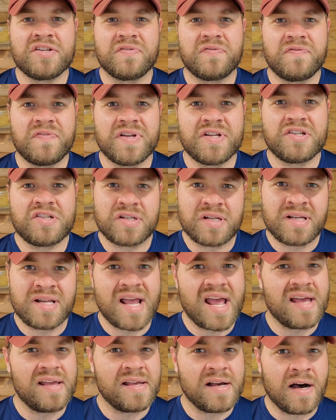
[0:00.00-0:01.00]
a fish in
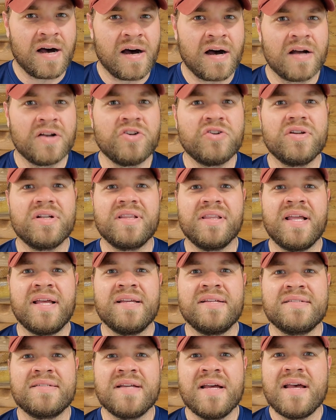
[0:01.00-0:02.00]
100
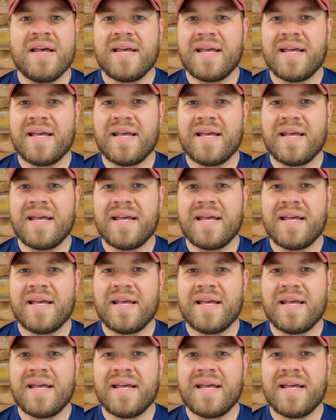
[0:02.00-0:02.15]
lakes